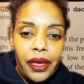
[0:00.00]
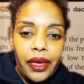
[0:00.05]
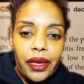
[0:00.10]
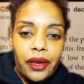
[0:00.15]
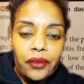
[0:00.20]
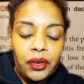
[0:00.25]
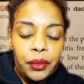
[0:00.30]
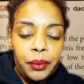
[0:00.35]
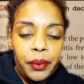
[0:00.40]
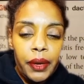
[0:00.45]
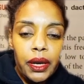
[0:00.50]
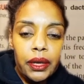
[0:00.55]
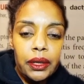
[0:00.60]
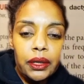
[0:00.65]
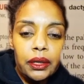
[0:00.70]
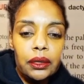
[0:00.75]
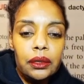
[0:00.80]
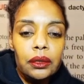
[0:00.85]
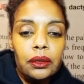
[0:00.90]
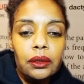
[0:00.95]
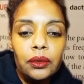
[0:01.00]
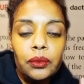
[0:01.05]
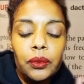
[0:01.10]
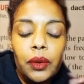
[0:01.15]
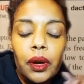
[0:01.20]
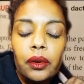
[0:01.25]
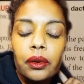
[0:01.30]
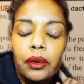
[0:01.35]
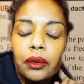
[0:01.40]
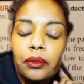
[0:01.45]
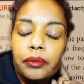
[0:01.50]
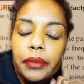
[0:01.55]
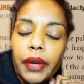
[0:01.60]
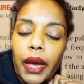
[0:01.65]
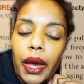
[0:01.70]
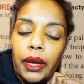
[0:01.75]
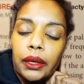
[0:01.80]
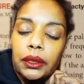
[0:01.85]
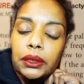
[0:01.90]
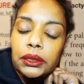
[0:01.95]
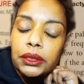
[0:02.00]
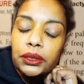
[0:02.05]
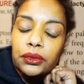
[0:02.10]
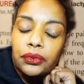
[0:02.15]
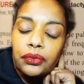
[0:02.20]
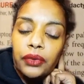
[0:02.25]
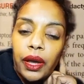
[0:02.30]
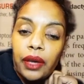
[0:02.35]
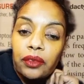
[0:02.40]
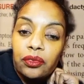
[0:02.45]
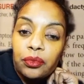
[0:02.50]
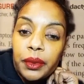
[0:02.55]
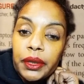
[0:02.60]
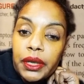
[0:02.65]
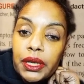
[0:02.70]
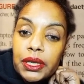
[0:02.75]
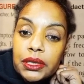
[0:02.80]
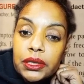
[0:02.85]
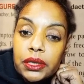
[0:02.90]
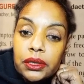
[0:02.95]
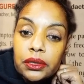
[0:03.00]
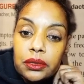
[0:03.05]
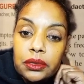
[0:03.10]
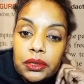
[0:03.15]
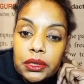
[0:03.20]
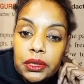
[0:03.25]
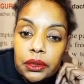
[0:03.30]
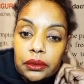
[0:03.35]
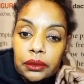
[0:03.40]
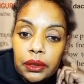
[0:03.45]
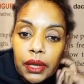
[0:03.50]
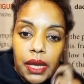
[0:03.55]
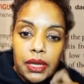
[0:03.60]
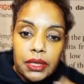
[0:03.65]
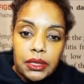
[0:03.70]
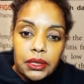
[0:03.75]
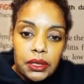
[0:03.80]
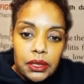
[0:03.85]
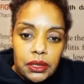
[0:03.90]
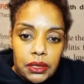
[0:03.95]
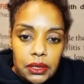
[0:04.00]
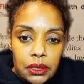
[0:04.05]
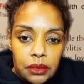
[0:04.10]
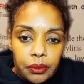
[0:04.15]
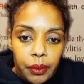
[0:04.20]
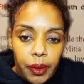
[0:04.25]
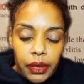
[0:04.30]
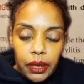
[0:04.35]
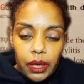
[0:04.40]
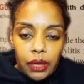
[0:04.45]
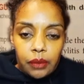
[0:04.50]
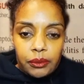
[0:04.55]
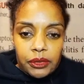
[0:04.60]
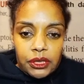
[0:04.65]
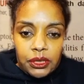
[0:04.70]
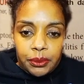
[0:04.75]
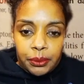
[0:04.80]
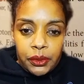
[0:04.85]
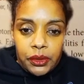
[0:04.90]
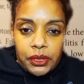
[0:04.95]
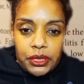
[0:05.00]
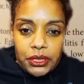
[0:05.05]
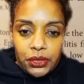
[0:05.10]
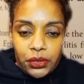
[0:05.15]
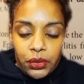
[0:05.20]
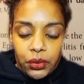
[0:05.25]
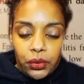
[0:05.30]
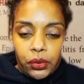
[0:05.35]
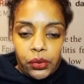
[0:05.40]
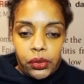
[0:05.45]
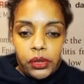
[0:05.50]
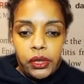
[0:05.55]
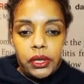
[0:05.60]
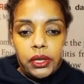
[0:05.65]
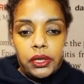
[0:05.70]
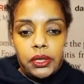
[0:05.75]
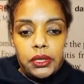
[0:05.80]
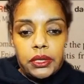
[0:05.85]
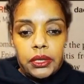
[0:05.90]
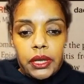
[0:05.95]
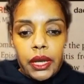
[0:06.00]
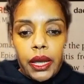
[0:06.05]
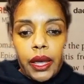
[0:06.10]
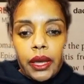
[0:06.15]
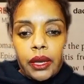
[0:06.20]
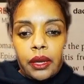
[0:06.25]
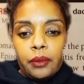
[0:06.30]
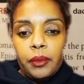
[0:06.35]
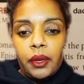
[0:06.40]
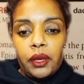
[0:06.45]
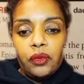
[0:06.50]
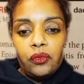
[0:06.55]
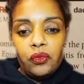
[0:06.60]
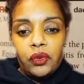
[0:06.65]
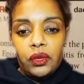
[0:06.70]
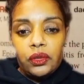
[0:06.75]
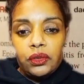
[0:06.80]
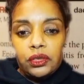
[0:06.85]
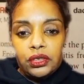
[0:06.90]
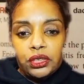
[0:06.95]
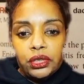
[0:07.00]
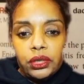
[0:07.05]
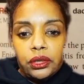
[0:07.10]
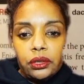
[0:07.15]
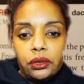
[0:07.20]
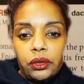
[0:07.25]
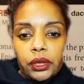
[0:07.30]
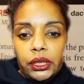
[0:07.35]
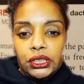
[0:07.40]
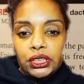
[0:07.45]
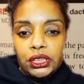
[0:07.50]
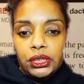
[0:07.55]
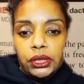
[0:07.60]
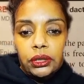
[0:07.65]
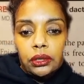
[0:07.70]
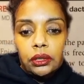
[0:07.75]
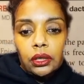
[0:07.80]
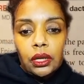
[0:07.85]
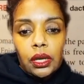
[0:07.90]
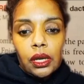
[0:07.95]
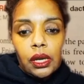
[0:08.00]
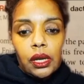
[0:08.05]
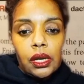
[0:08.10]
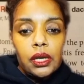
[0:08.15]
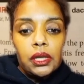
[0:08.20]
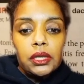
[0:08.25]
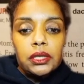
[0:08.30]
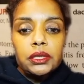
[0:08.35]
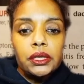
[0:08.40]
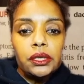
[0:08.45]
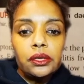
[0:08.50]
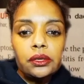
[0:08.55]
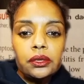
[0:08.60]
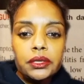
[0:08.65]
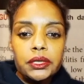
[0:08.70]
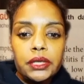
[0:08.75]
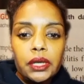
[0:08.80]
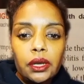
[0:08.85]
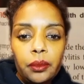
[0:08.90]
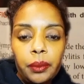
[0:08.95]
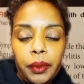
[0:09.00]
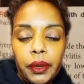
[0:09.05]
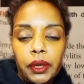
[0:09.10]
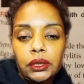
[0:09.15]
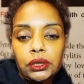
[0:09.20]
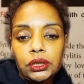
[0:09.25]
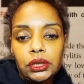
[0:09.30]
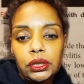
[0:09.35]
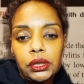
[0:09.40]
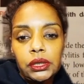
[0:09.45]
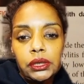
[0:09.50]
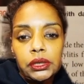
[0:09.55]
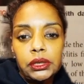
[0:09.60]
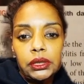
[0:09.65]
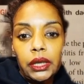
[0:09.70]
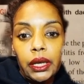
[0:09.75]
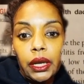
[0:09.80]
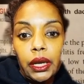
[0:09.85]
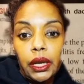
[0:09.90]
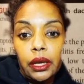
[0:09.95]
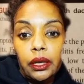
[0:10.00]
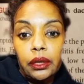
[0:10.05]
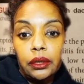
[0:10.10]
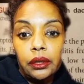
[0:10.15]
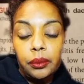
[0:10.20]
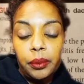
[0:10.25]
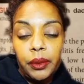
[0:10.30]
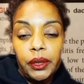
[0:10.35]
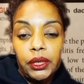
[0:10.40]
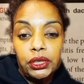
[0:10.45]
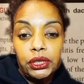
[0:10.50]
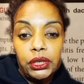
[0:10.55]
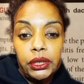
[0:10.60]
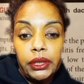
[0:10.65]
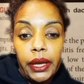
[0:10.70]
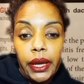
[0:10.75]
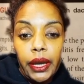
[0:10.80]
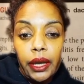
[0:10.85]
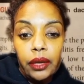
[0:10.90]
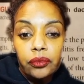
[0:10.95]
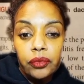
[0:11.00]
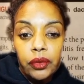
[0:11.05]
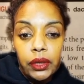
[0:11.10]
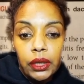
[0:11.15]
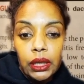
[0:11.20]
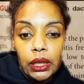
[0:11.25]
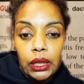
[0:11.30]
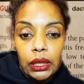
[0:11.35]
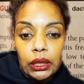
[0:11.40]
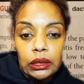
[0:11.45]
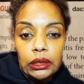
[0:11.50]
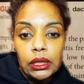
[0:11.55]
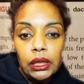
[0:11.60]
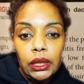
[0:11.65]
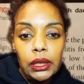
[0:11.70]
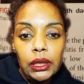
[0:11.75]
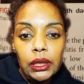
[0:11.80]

everybody, welcome back to 5 Minute Sickle Cell Lessons. My name is Marissa Kors. I am a fifth generation sickle cell patient and a patient advocate.